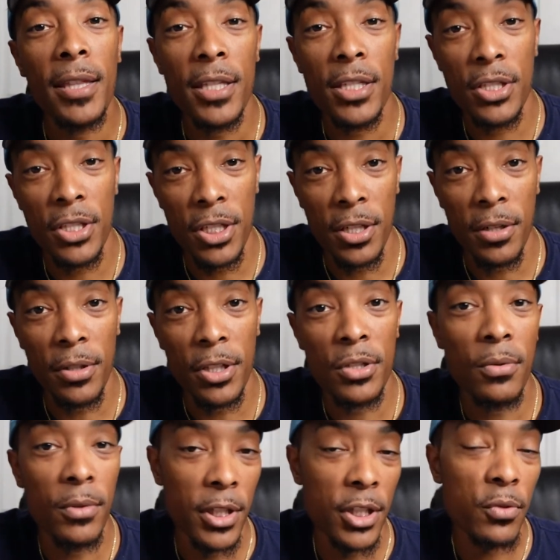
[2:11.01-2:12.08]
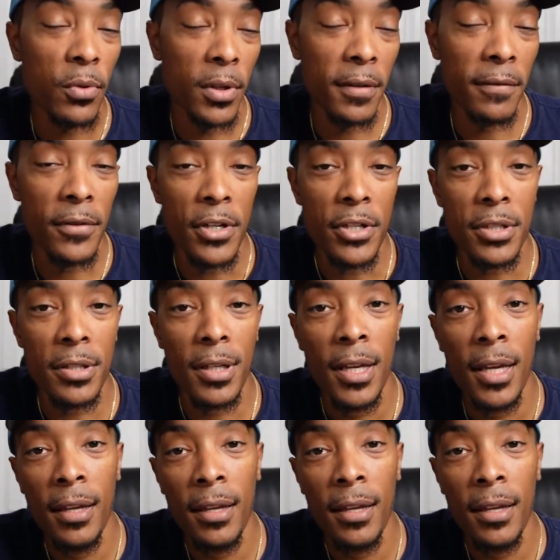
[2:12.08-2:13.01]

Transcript: this year, the 2020 version,